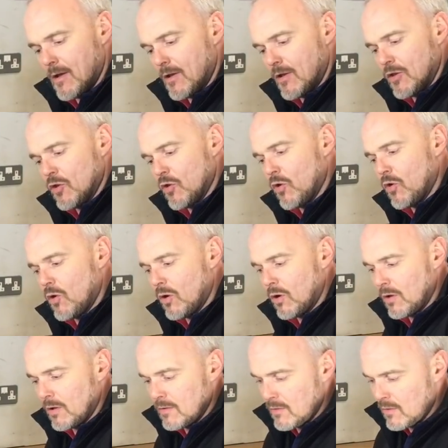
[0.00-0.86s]

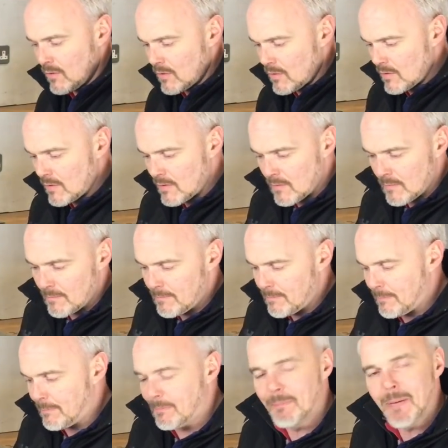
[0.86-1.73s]
your
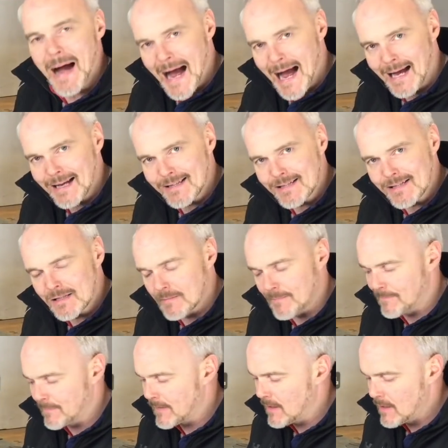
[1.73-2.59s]
pass.
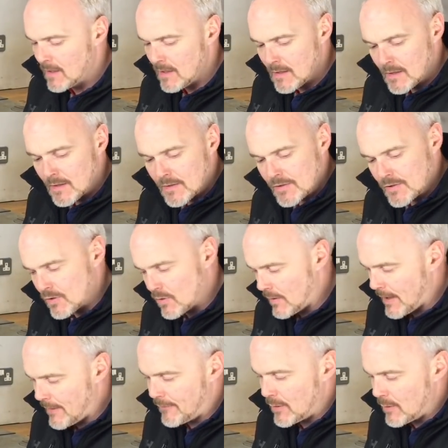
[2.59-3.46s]
So
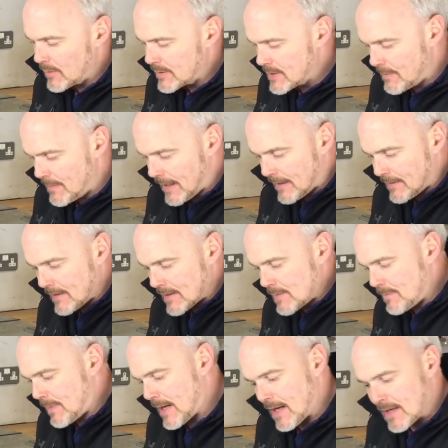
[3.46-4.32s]
if you were to make this
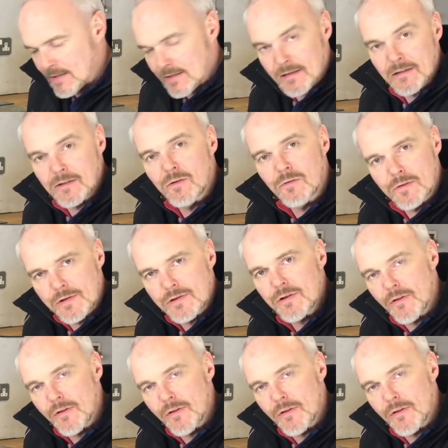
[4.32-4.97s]
pass, I know there's